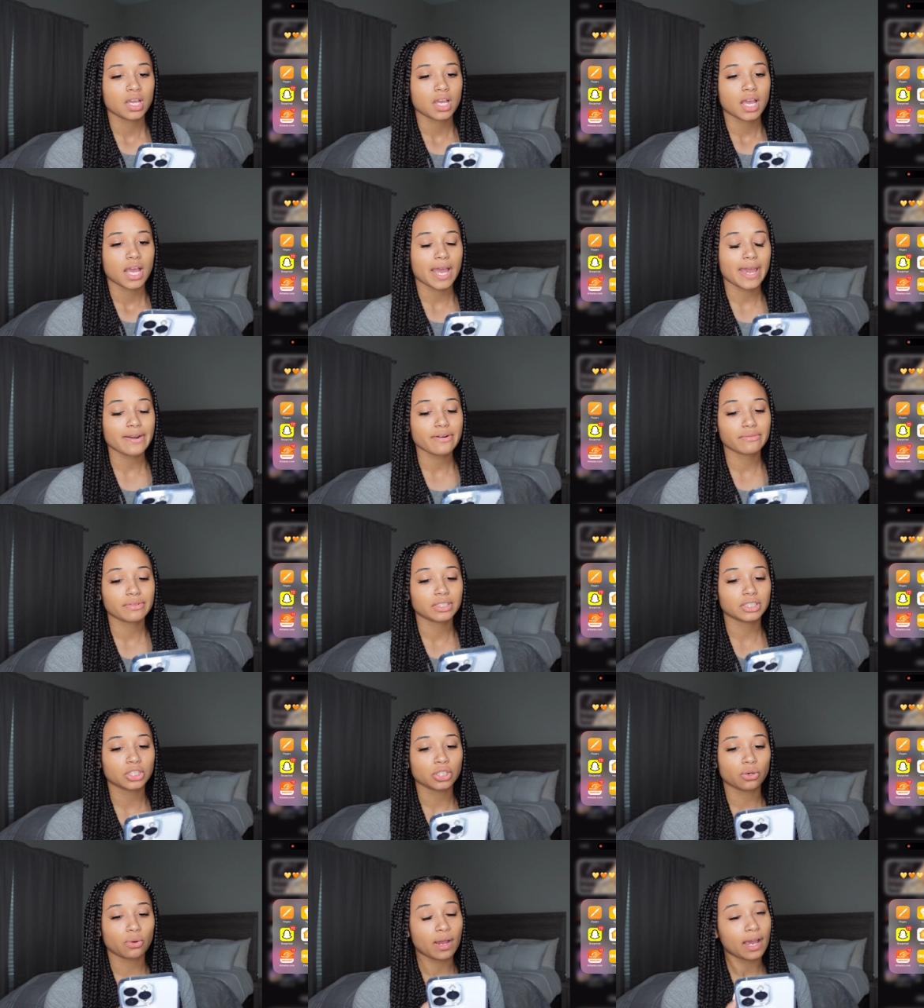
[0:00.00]
I don't really
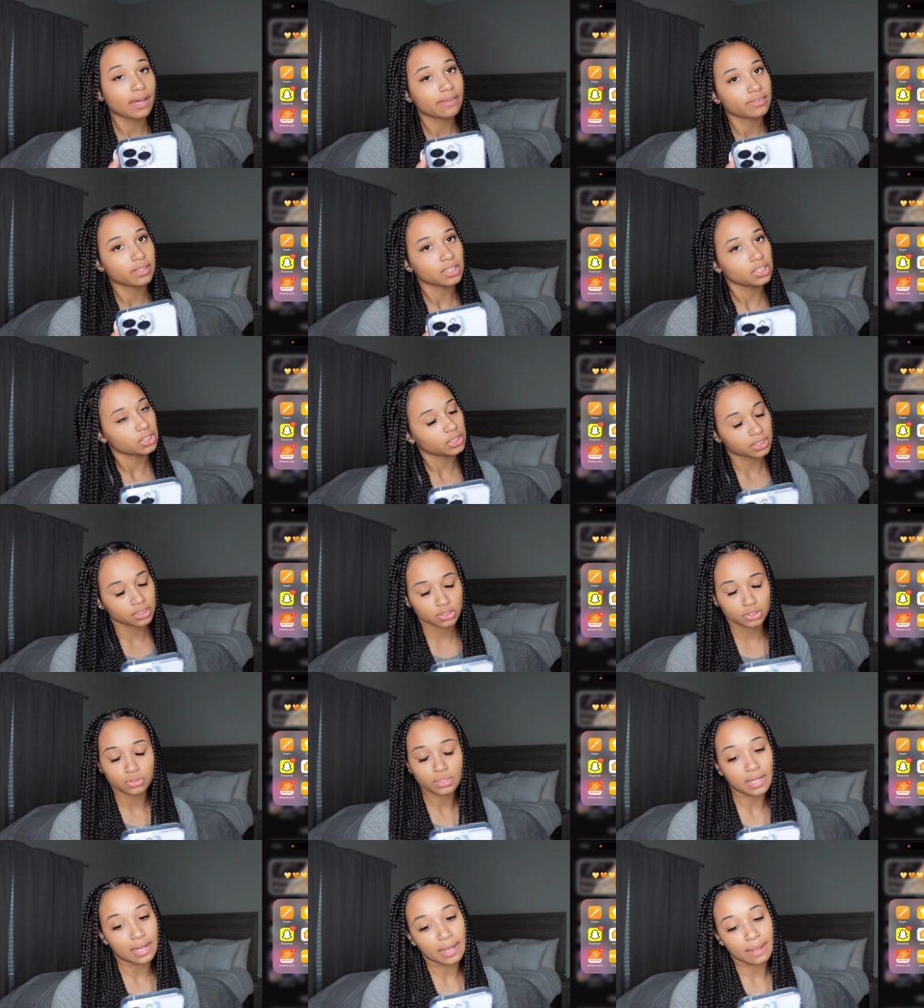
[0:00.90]
know. I have to look into
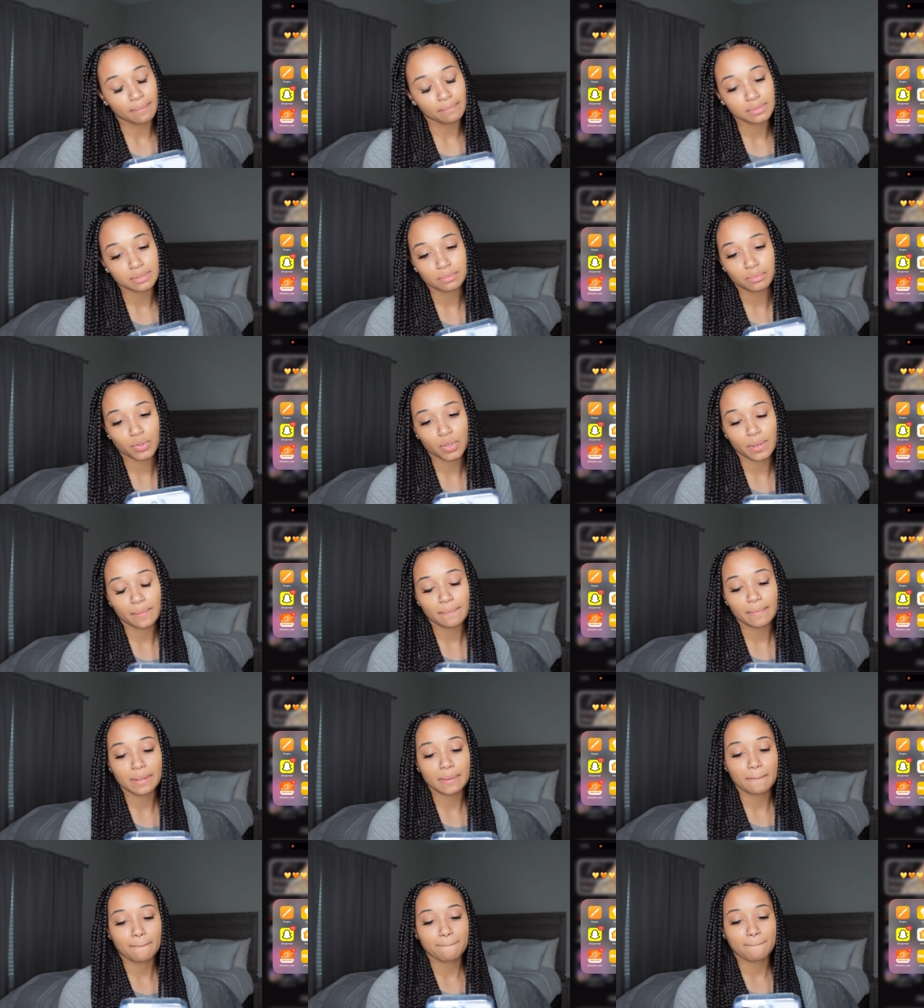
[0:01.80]
the app some more,
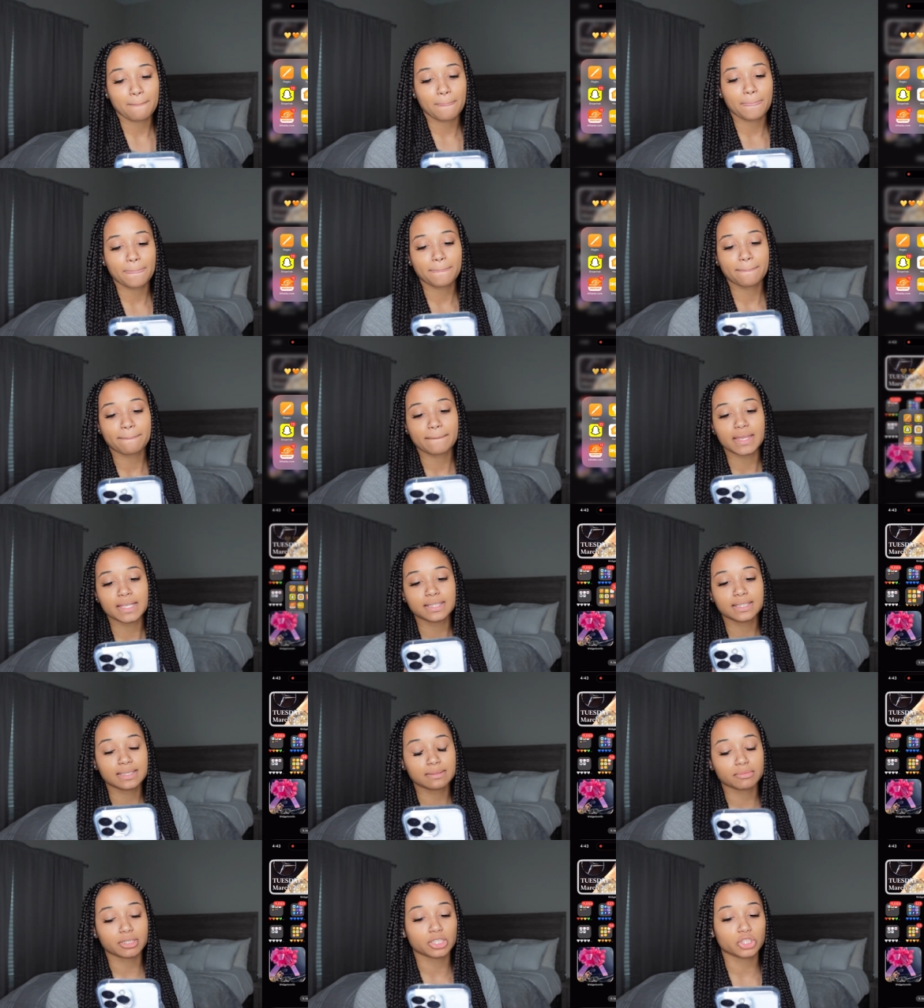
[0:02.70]
but it
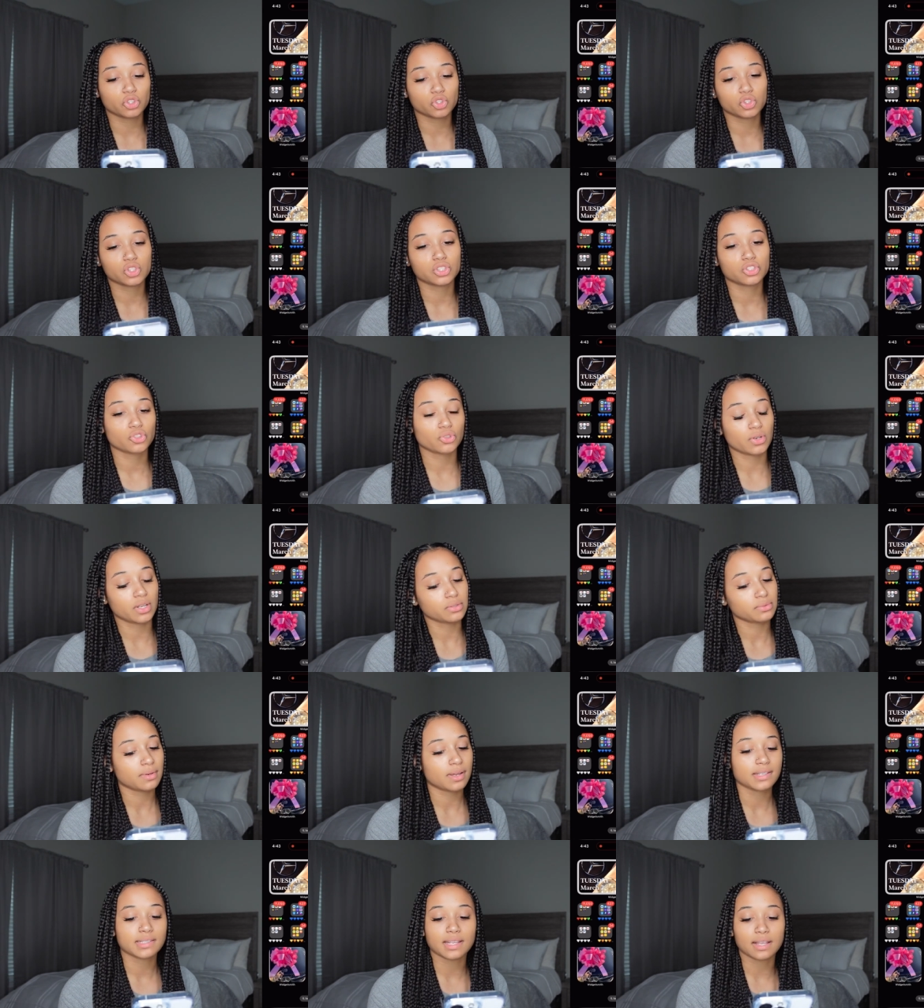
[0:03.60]
seemed interesting, so that's
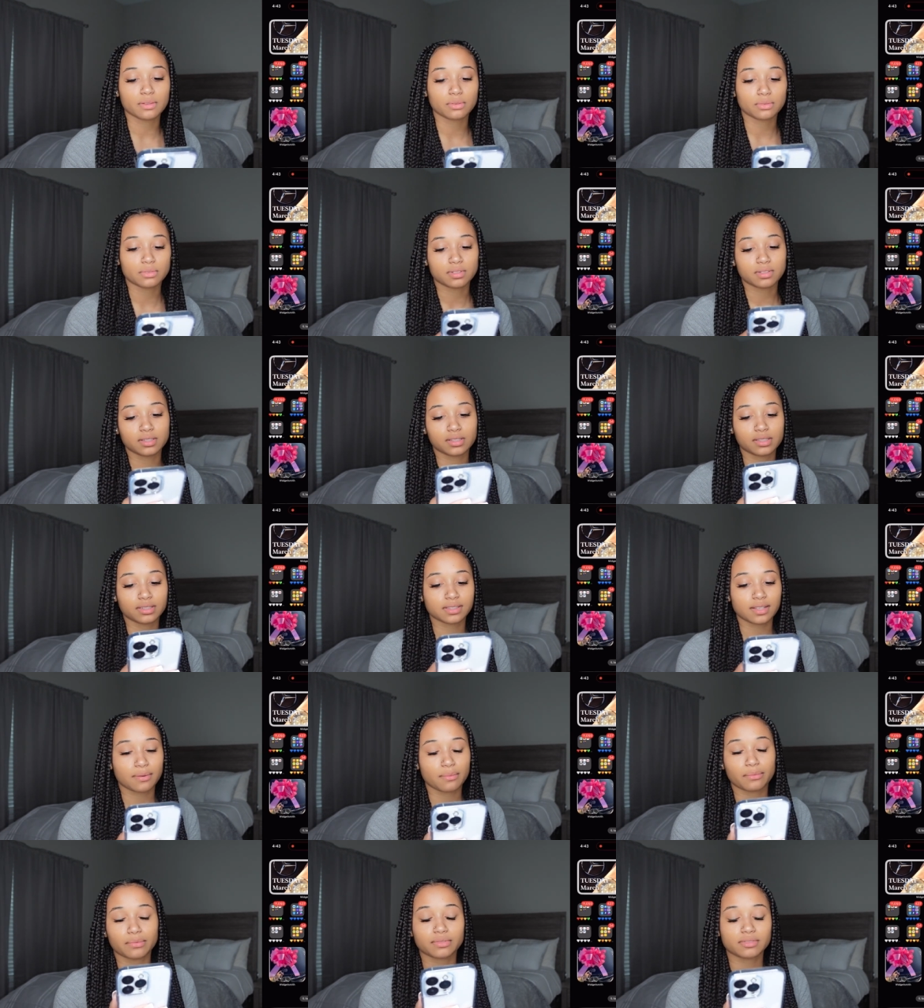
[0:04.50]
why I downloaded it because I
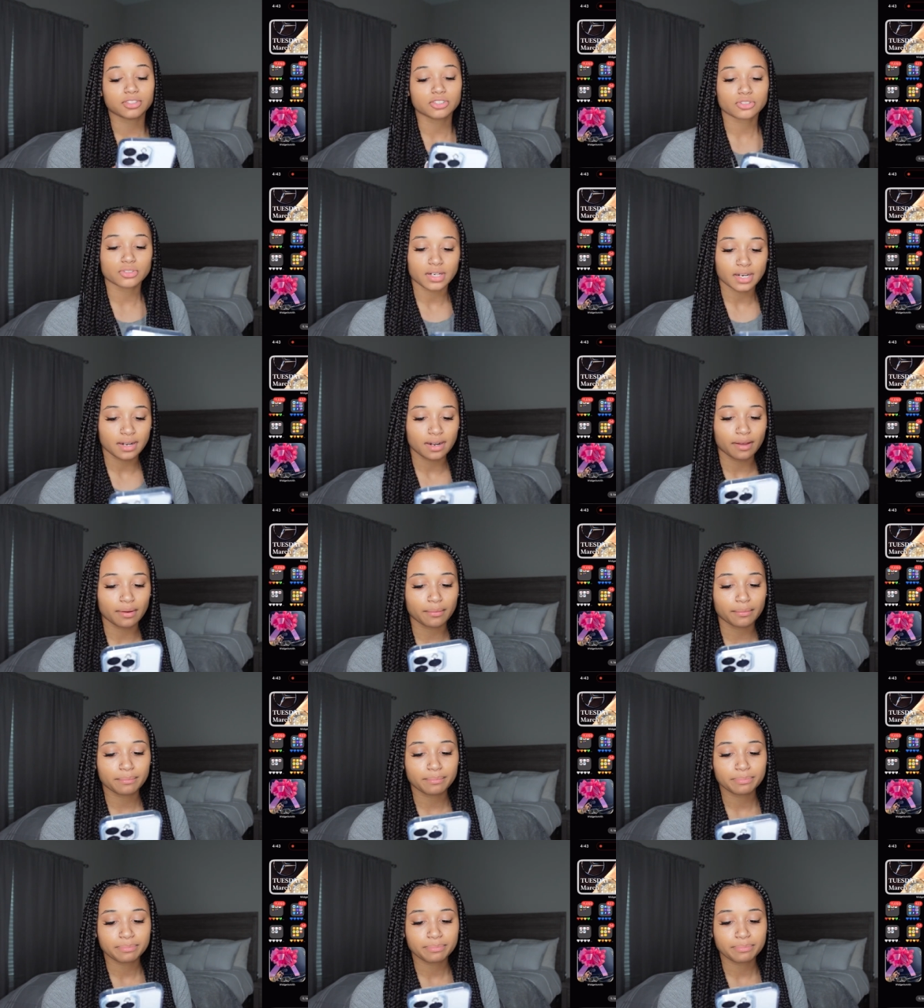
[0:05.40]
wanted to try it out.